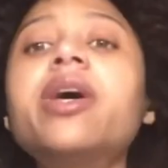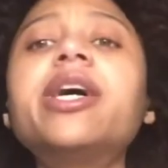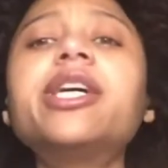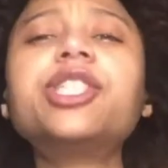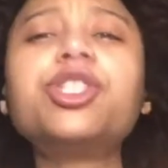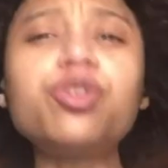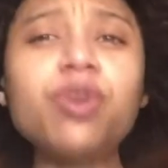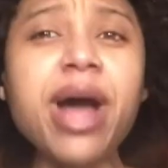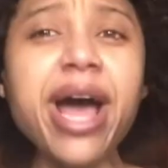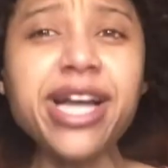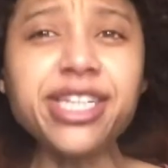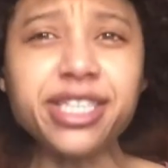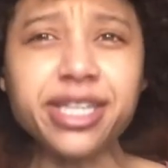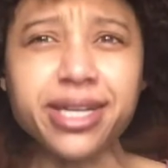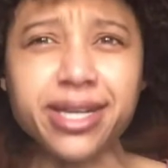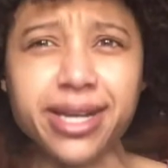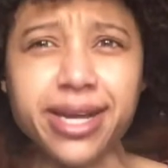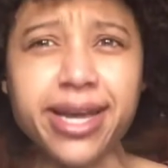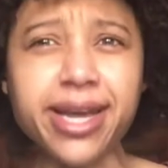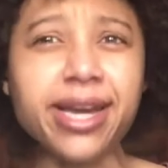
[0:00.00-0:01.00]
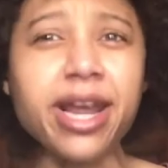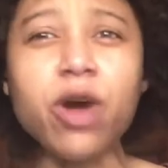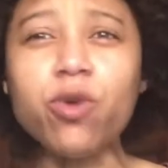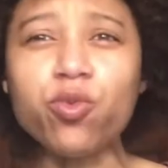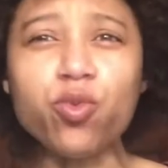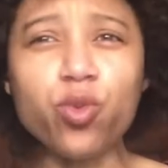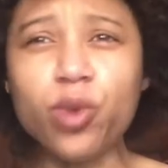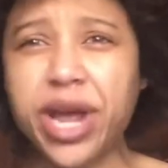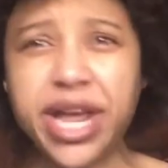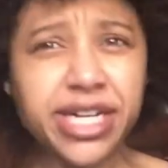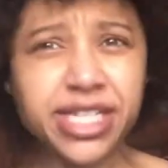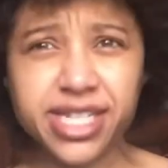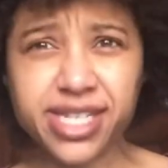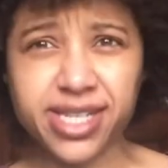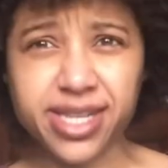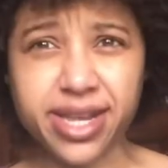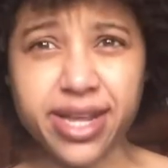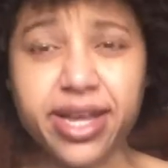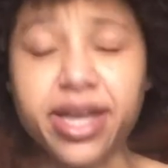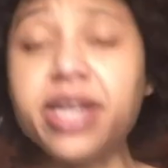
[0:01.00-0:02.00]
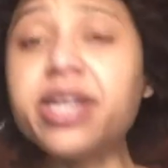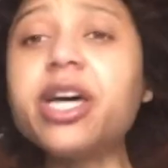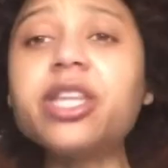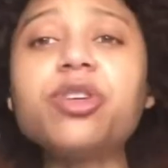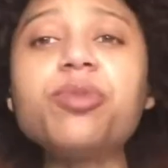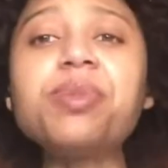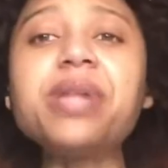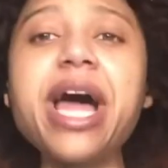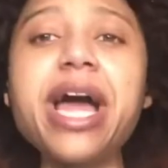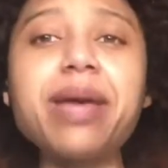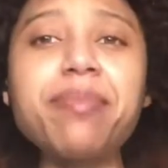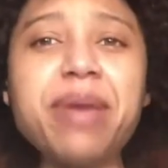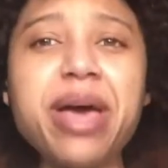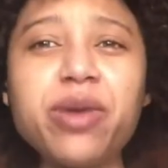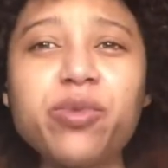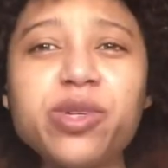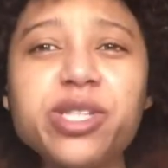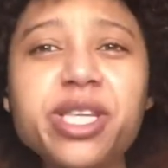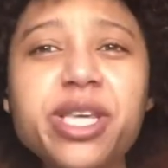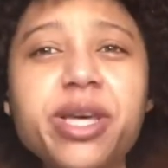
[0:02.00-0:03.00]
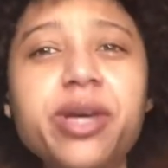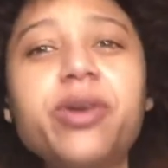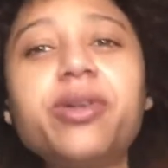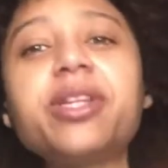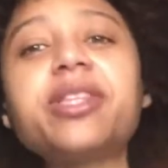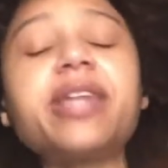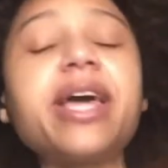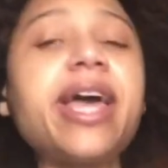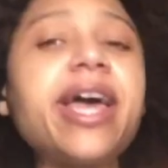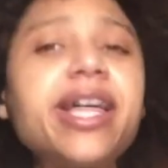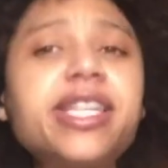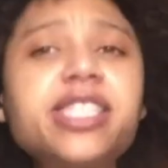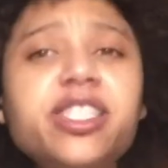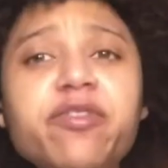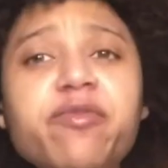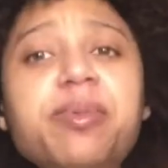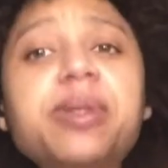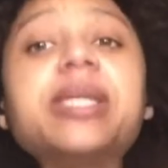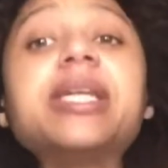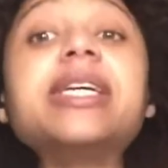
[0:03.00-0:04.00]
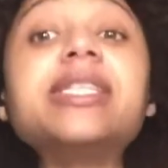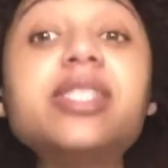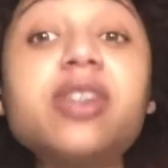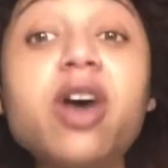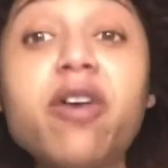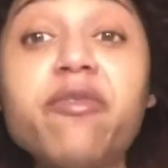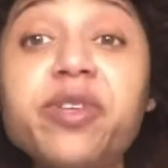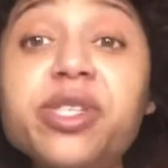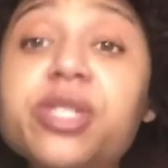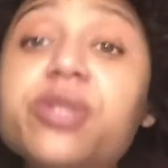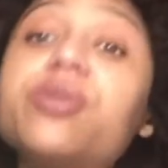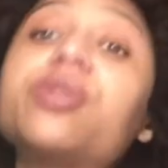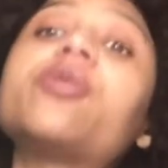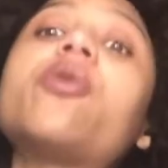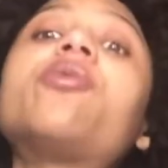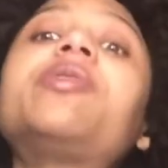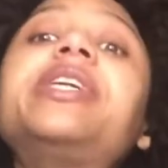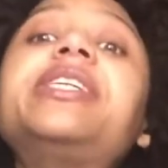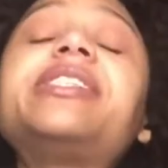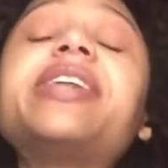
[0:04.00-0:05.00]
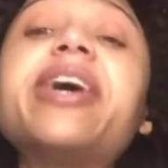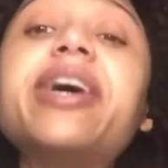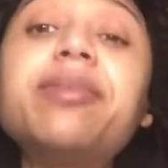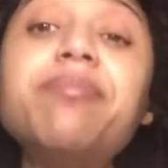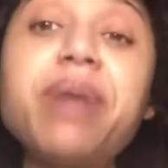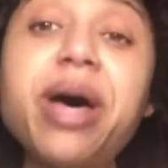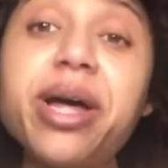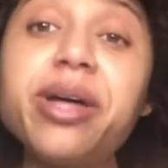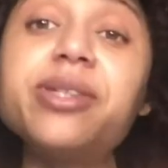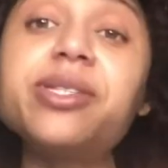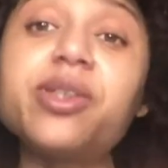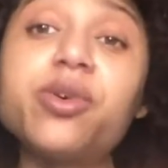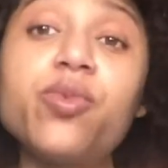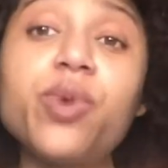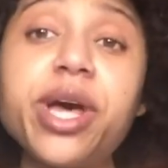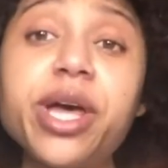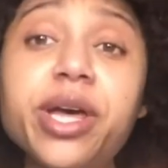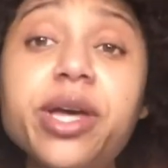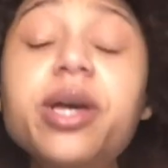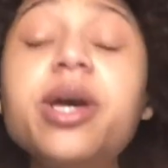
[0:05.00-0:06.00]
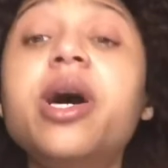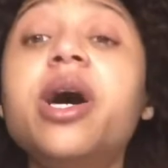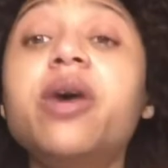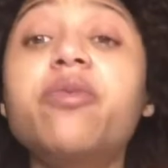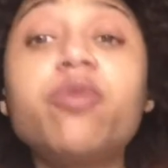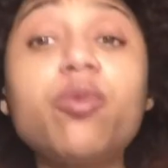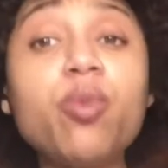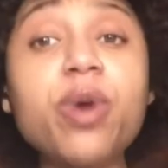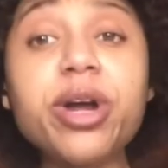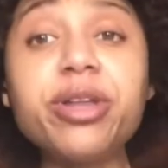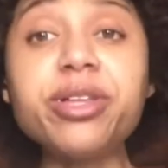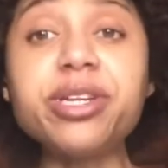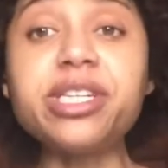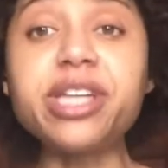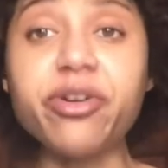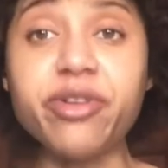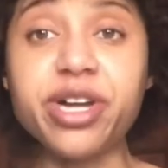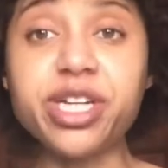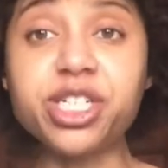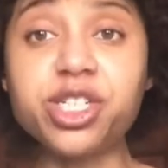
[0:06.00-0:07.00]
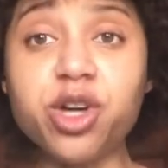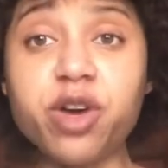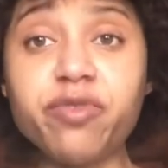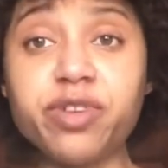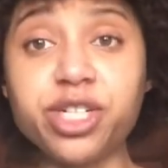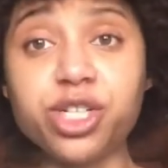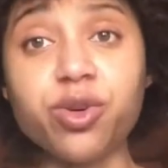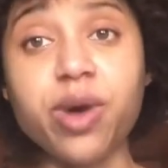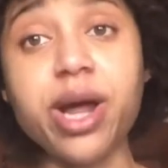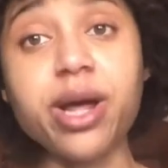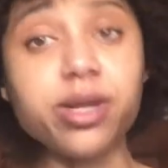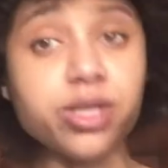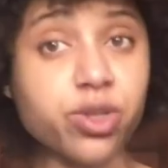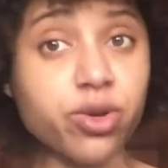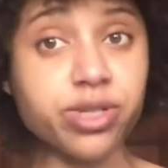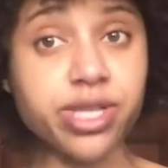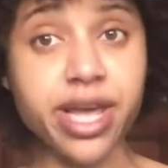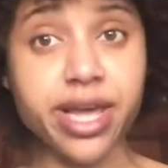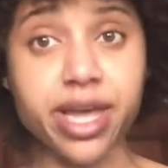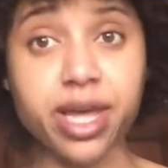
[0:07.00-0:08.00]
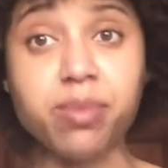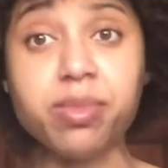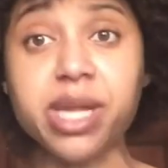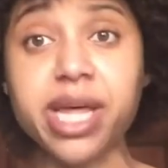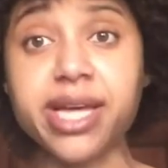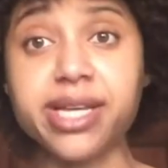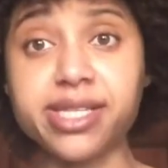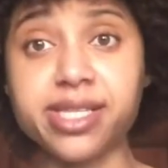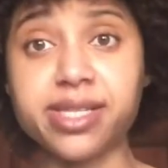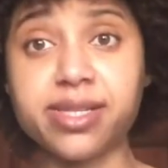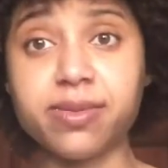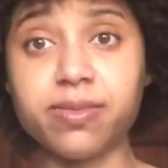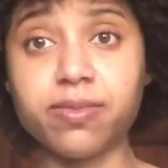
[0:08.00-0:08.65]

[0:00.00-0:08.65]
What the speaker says: Tragically and outrageously, another black man was killed at the hands of police officers only 10 miles away from where the Derek Chauvin trials are taking place.